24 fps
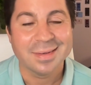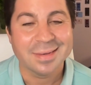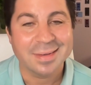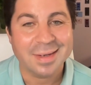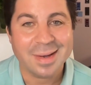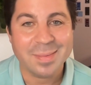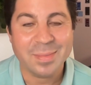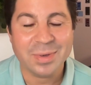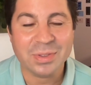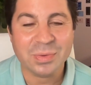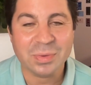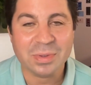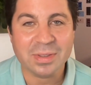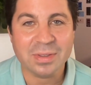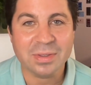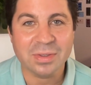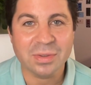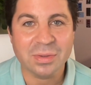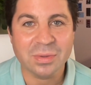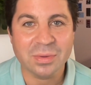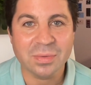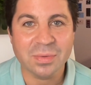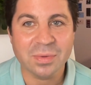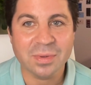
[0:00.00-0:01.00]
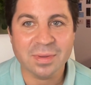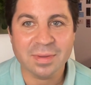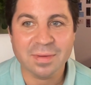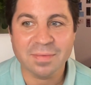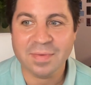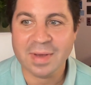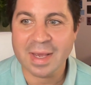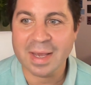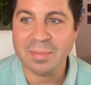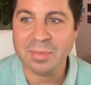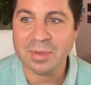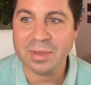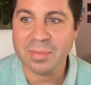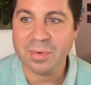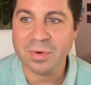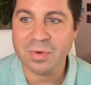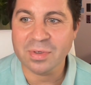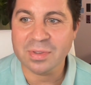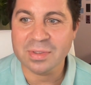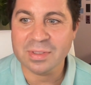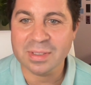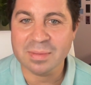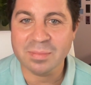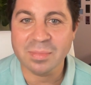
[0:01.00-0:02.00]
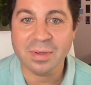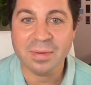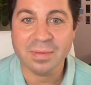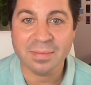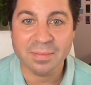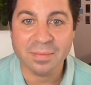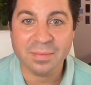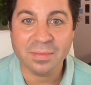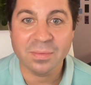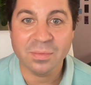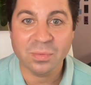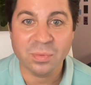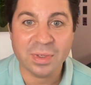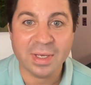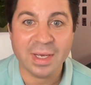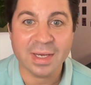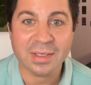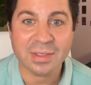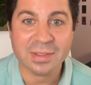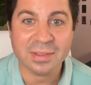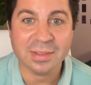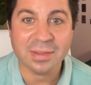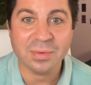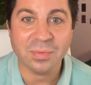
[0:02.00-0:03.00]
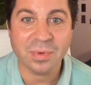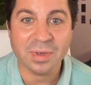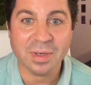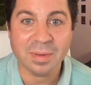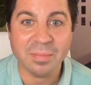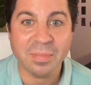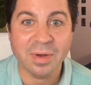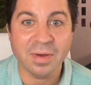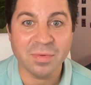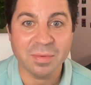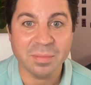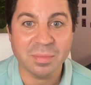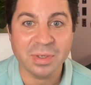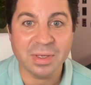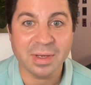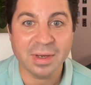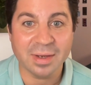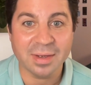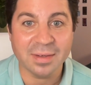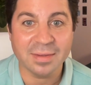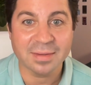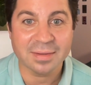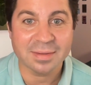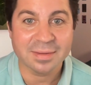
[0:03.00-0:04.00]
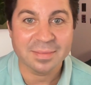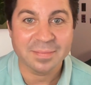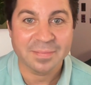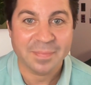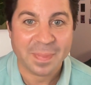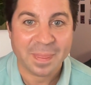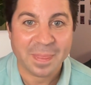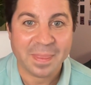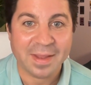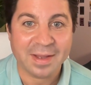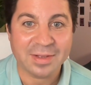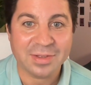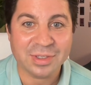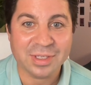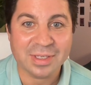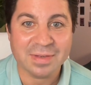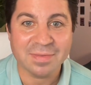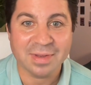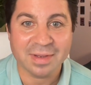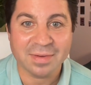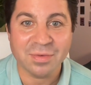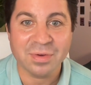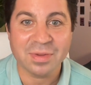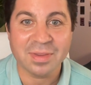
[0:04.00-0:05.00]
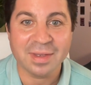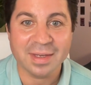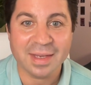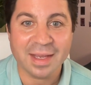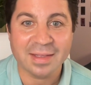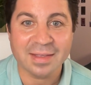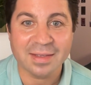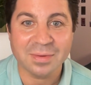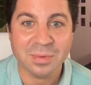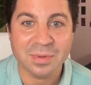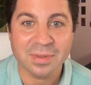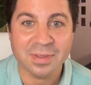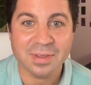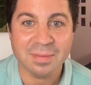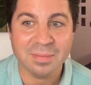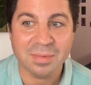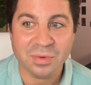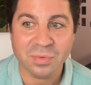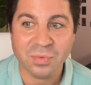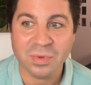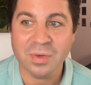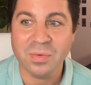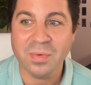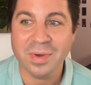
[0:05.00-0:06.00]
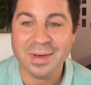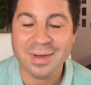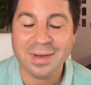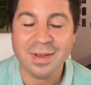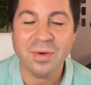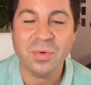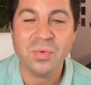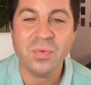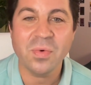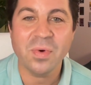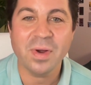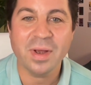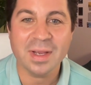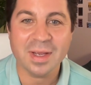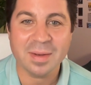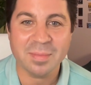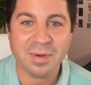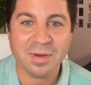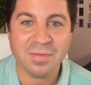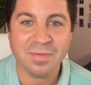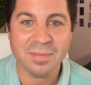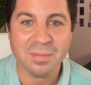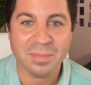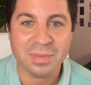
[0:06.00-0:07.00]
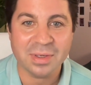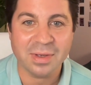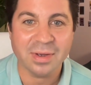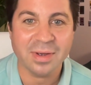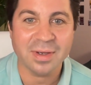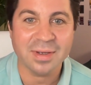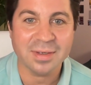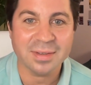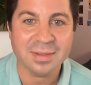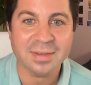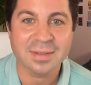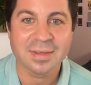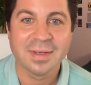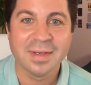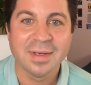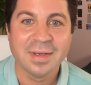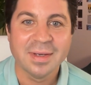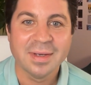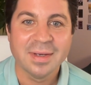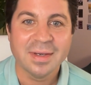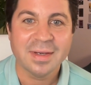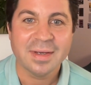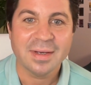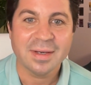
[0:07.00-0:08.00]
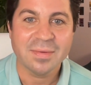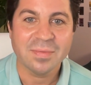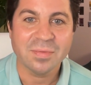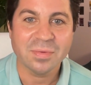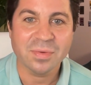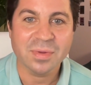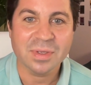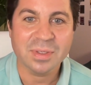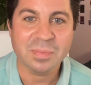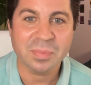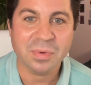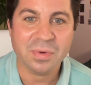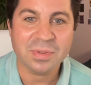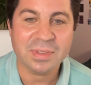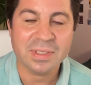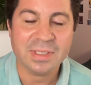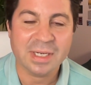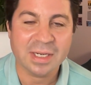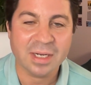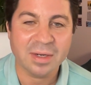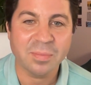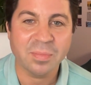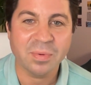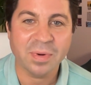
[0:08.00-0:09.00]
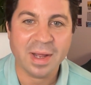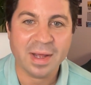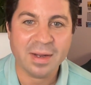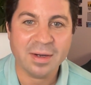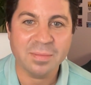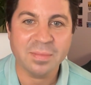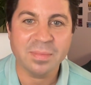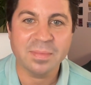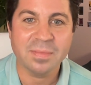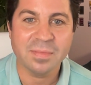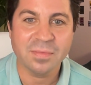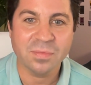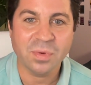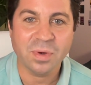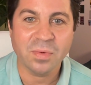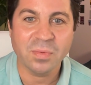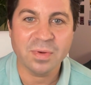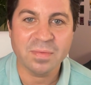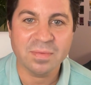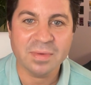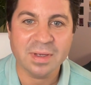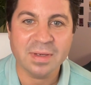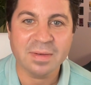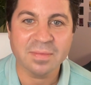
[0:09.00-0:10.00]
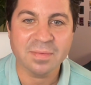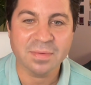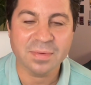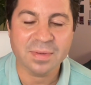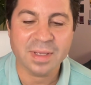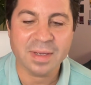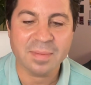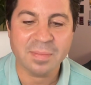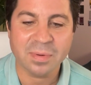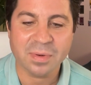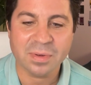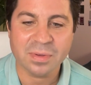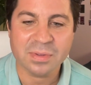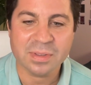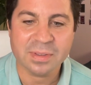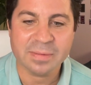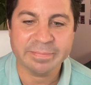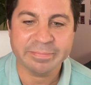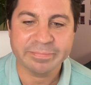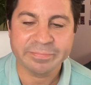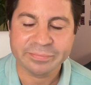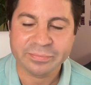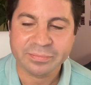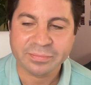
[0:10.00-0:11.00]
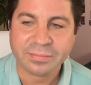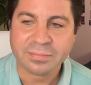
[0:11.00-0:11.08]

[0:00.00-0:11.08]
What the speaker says: Not much we can do with the family emergency, but we actually went above and beyond. Not to give everything out that we did, but we went way above and beyond for this person, and I'm proud of what we've done for that person.